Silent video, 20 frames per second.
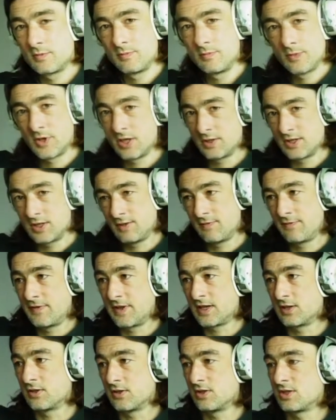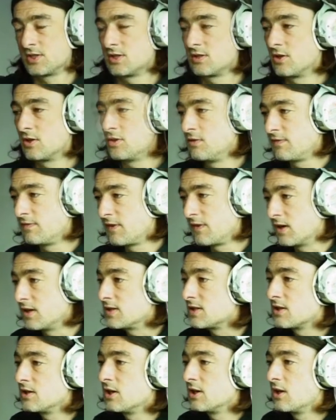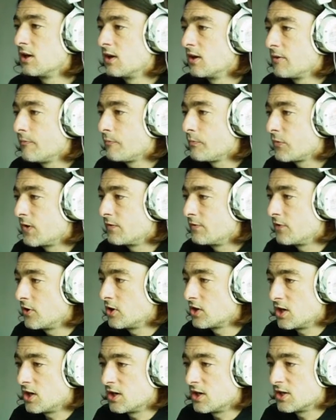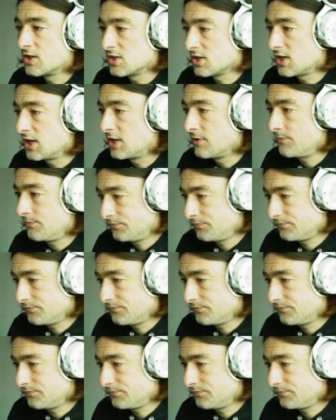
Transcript: by the figures that you fight. And Von Kaiser there,